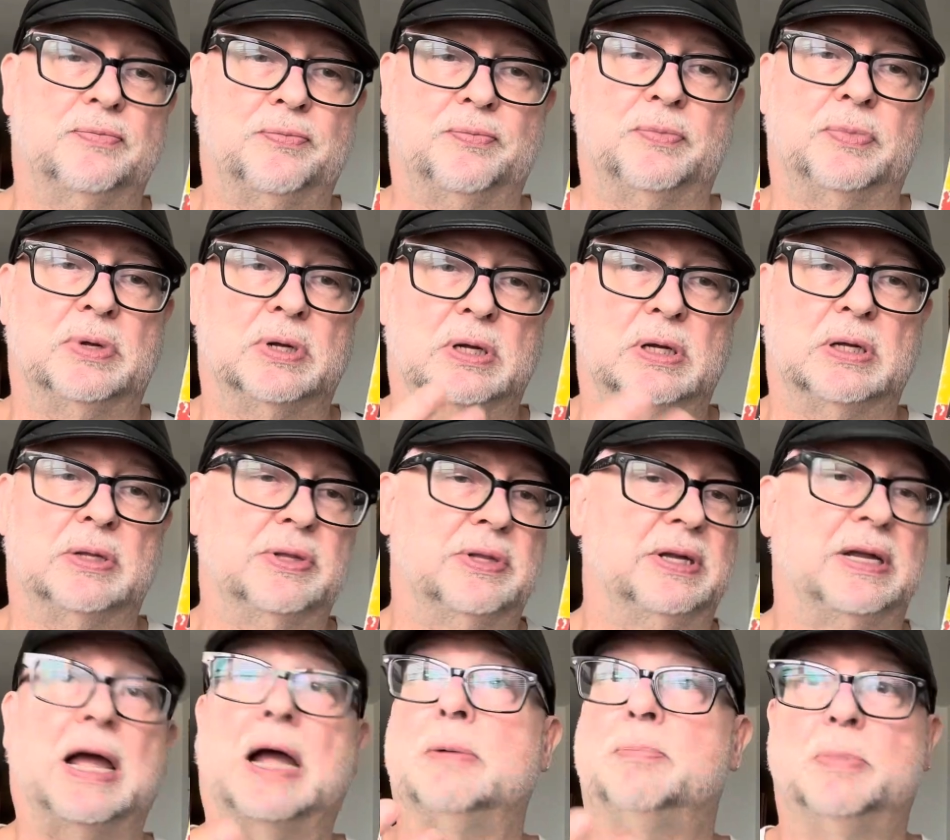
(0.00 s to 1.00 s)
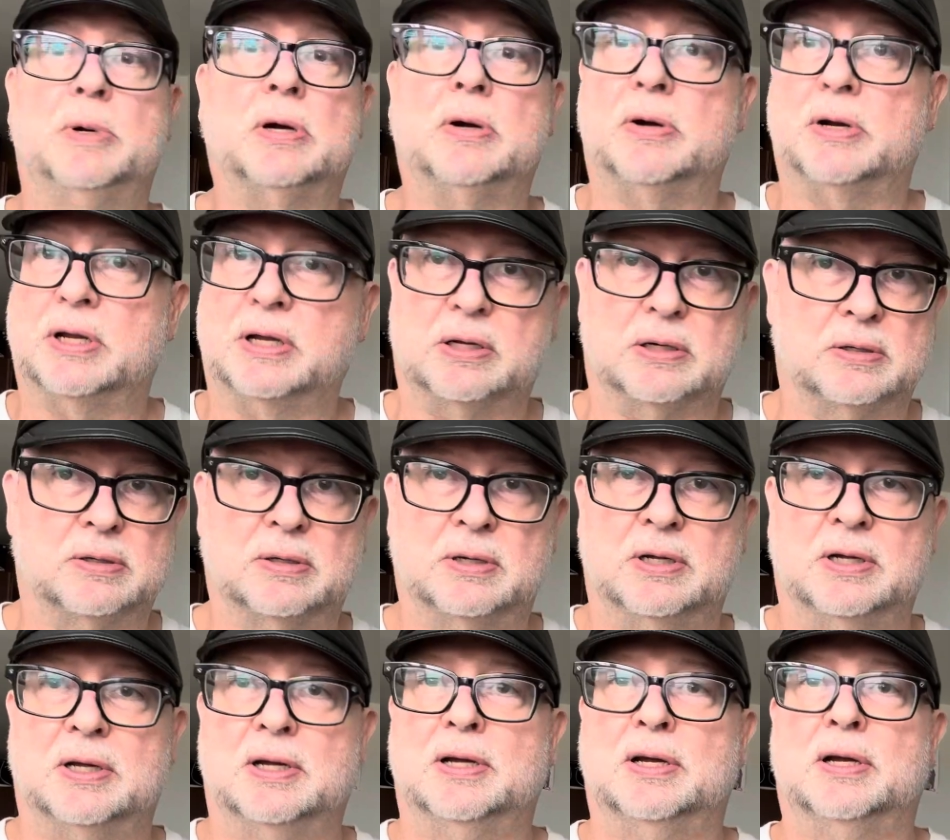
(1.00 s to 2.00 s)
the Iberian
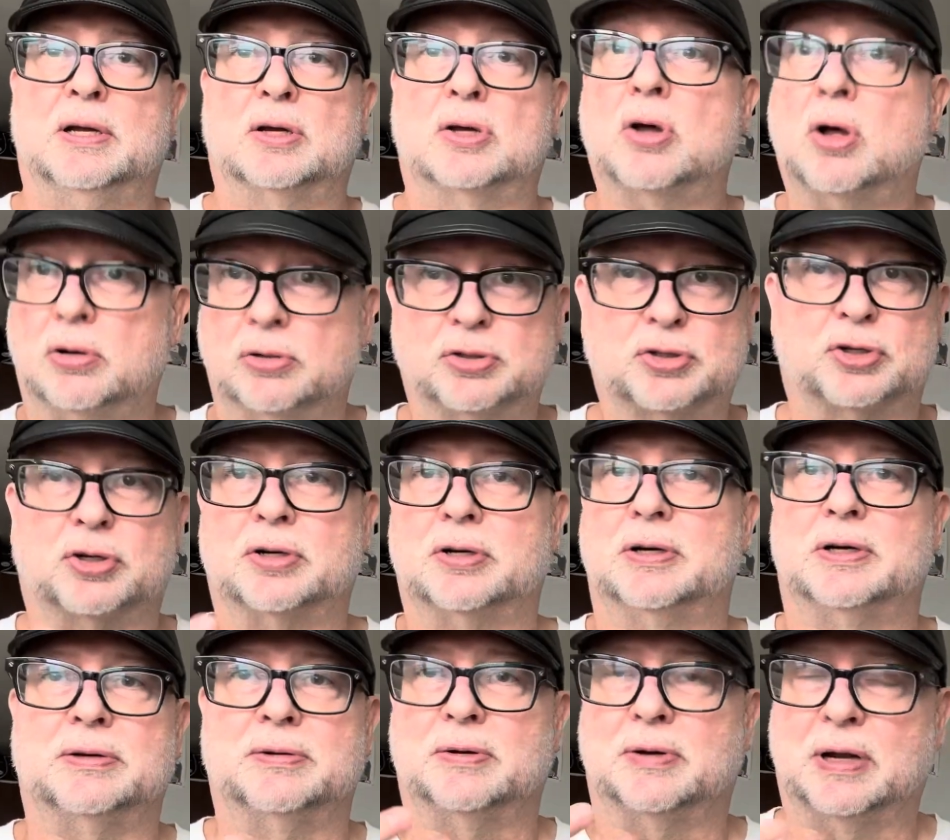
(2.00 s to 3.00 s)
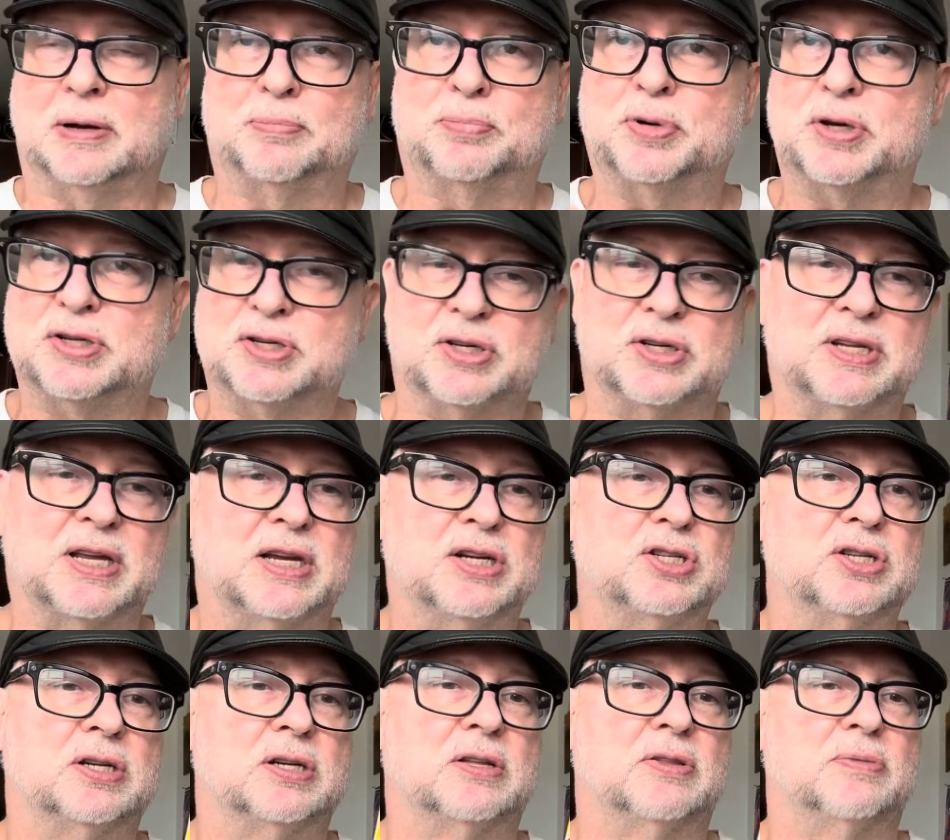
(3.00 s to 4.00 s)
culture and
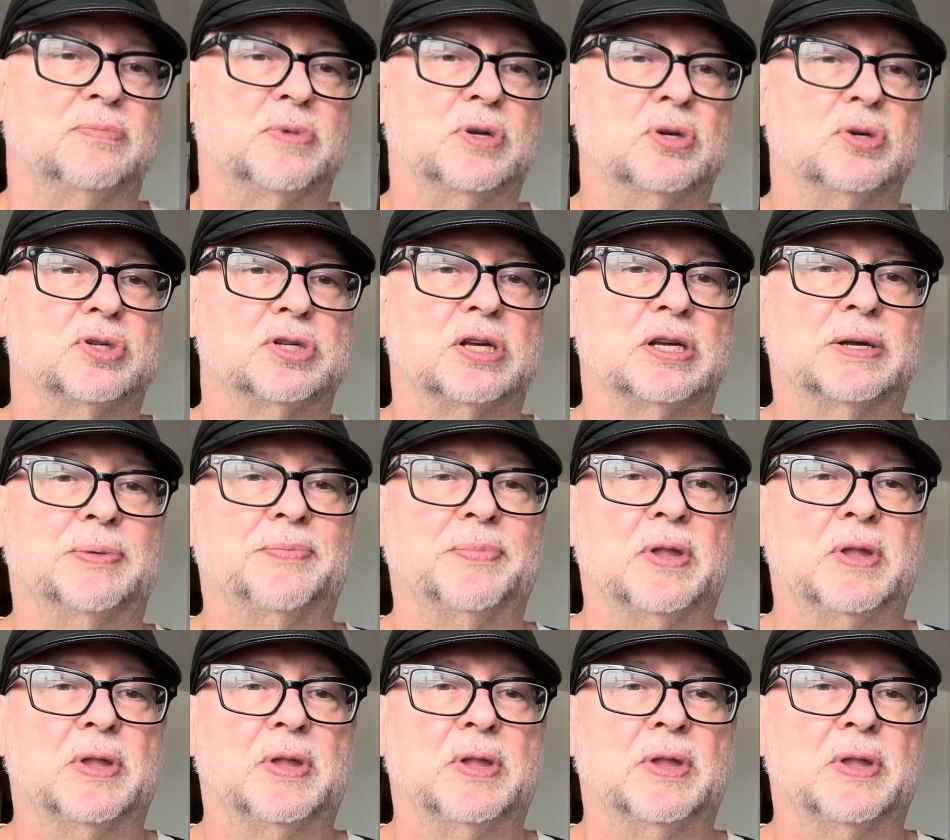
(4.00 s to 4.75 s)
presentation of the music.